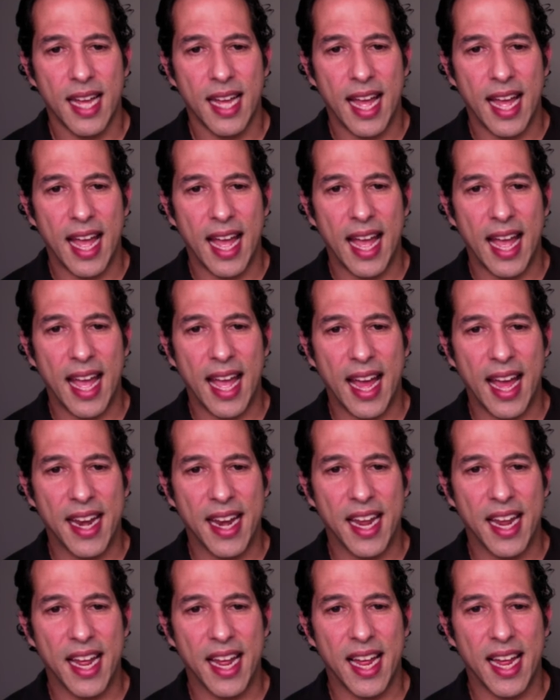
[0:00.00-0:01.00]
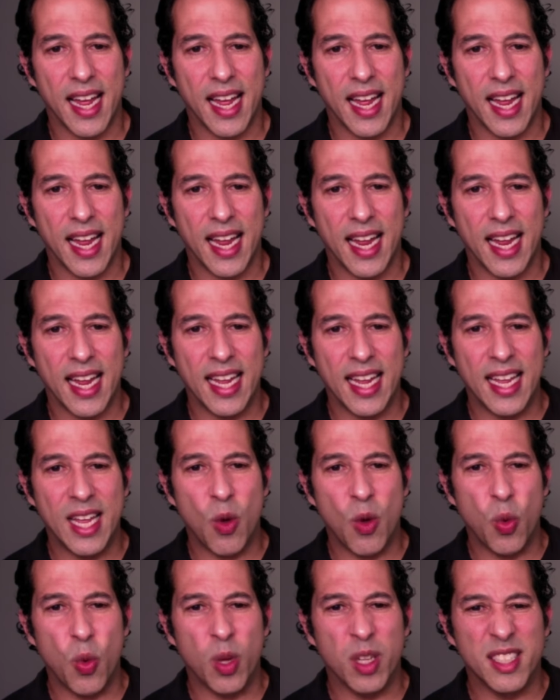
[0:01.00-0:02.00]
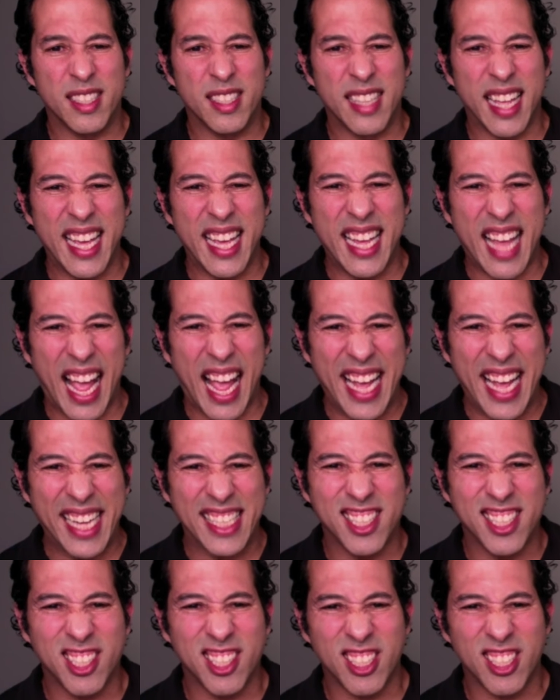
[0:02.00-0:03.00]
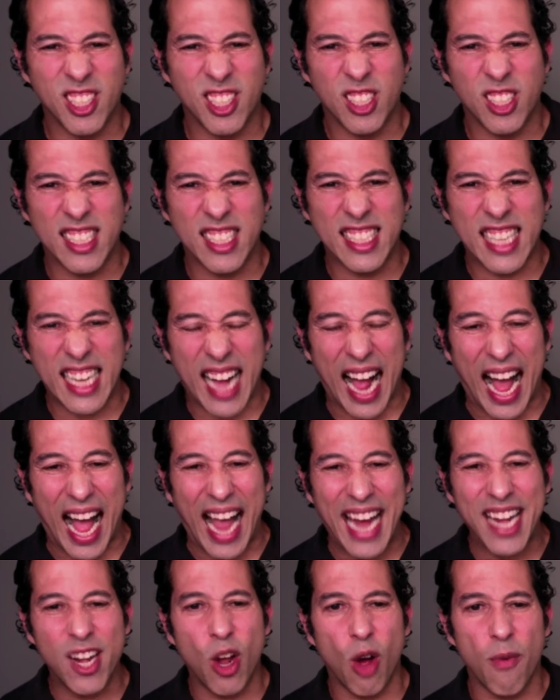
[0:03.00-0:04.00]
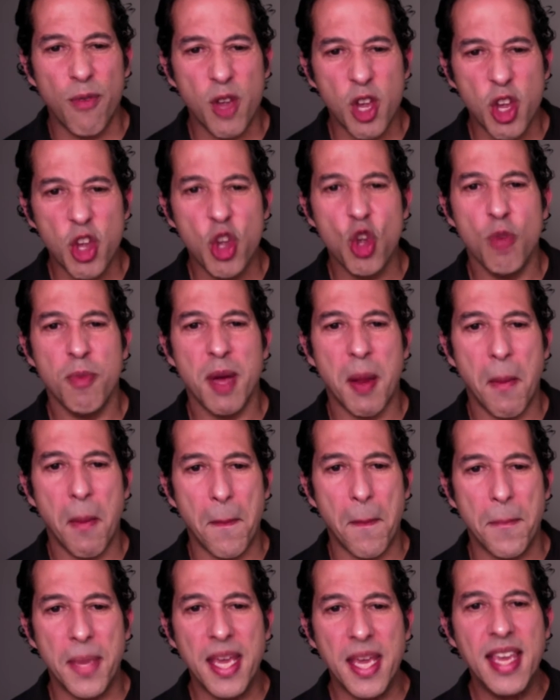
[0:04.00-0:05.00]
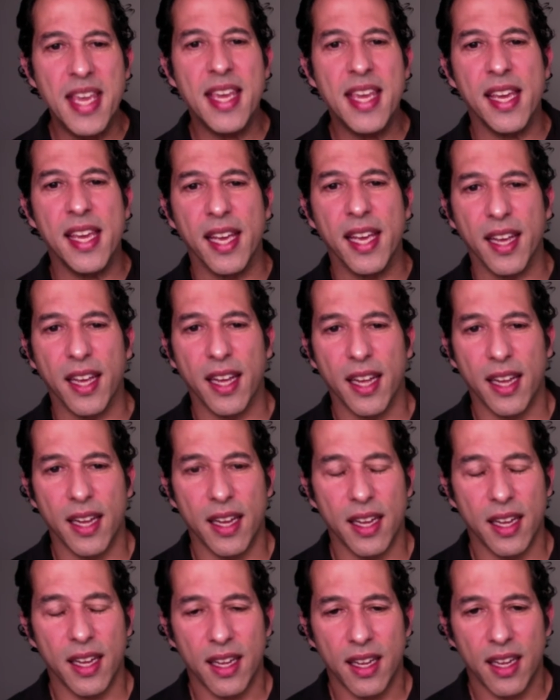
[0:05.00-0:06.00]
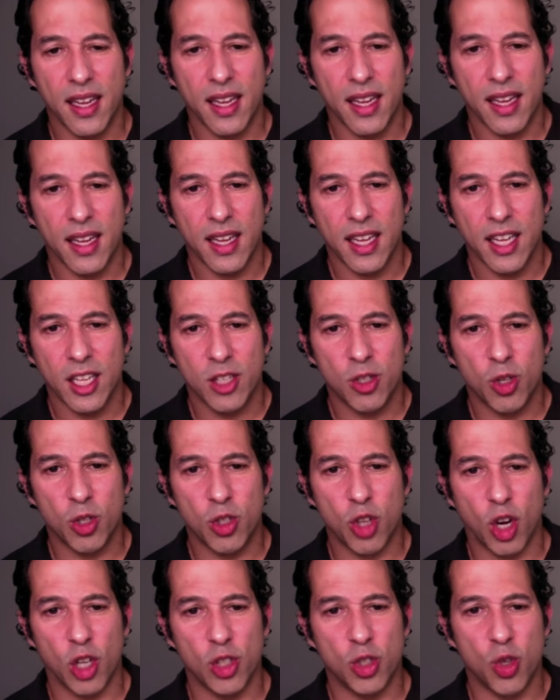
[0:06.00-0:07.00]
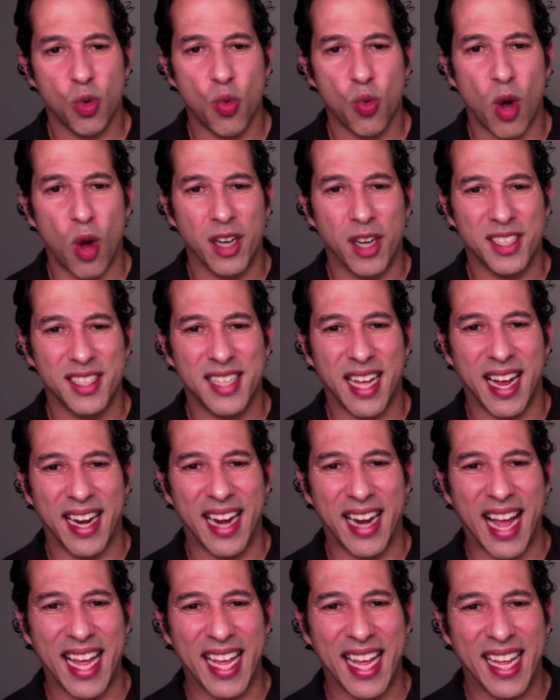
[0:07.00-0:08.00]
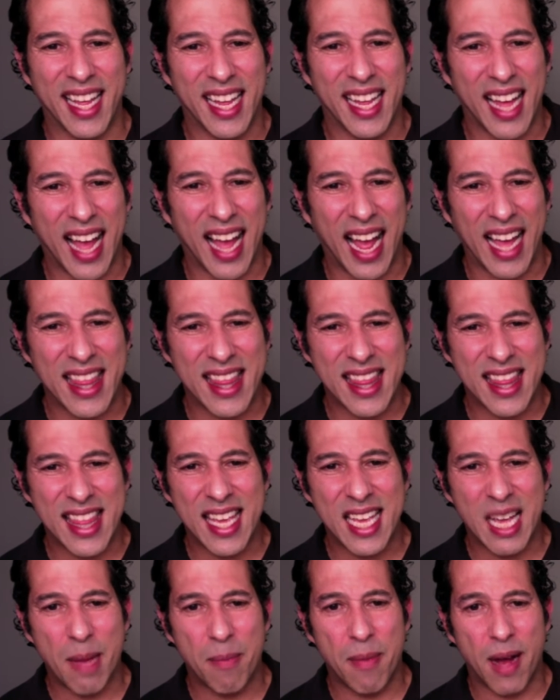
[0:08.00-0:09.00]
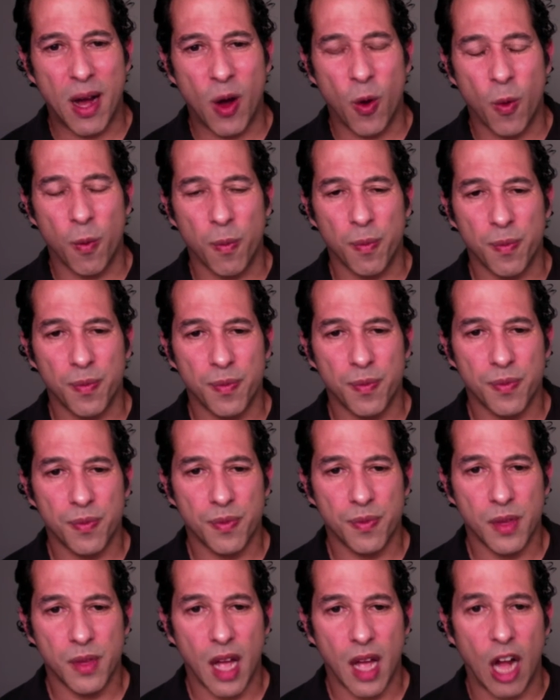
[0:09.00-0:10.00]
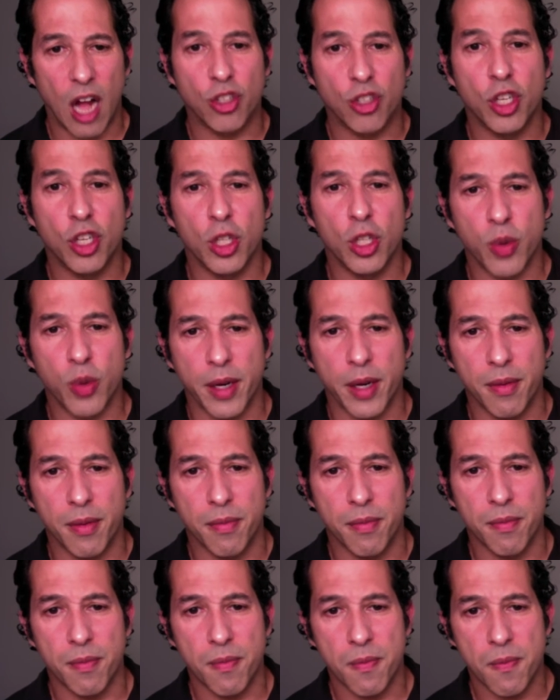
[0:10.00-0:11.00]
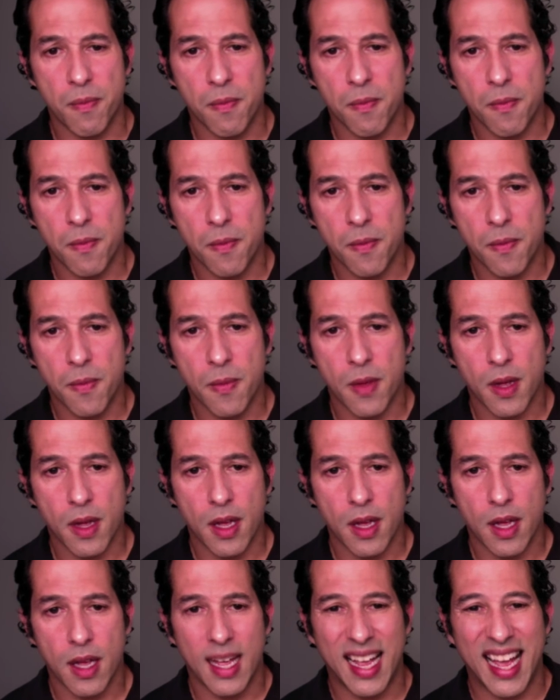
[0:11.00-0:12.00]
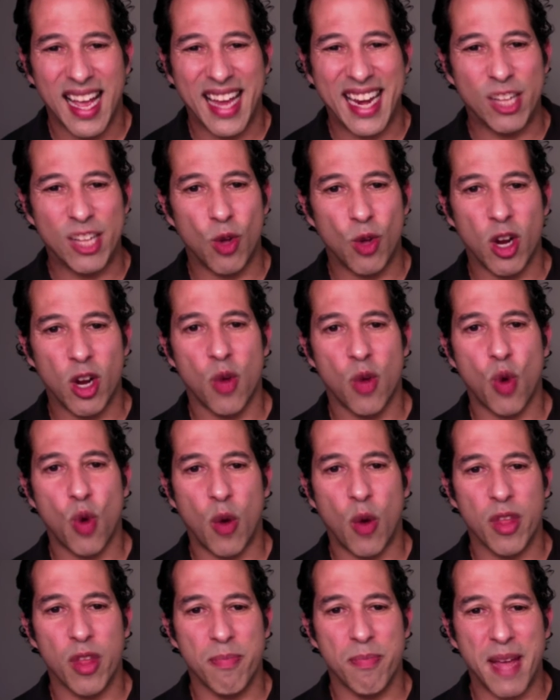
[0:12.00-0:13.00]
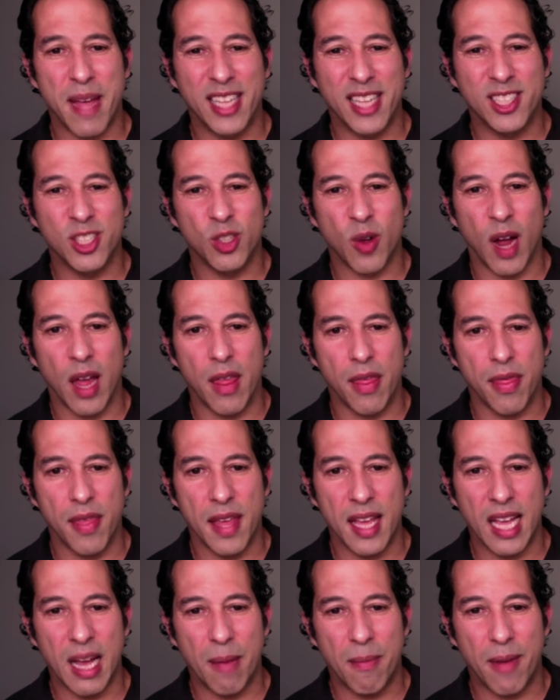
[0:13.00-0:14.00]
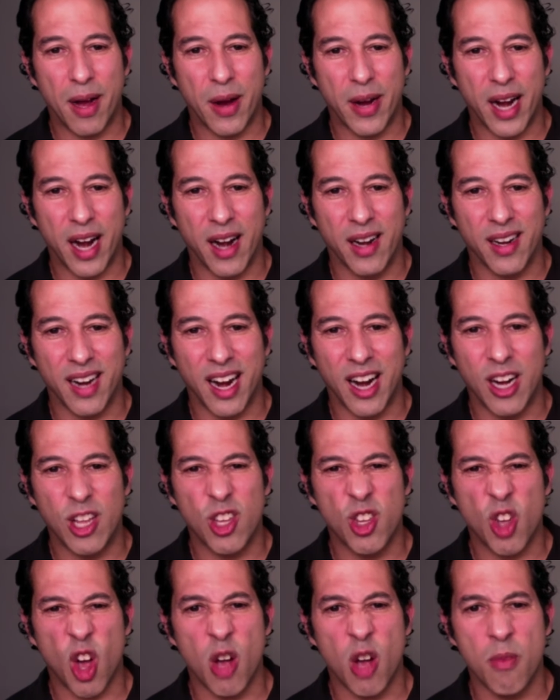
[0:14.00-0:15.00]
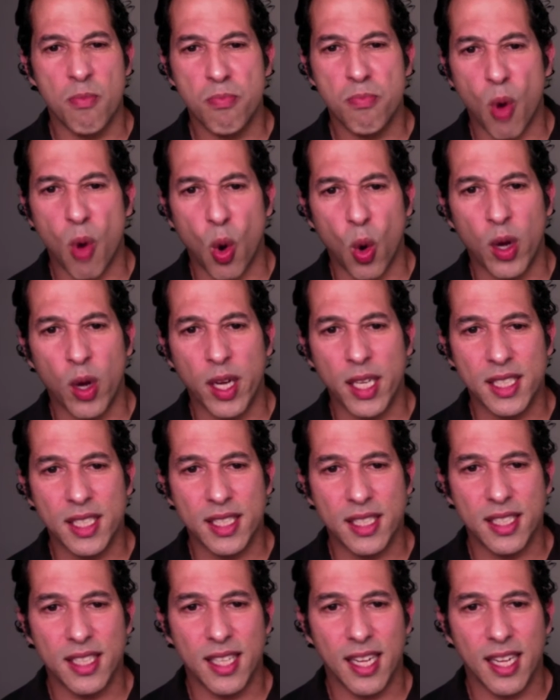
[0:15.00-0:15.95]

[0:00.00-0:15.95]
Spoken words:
And it will take a kind of human being to turn towards that. I think about our children, and I do a lot of work with men, so I think about our young boys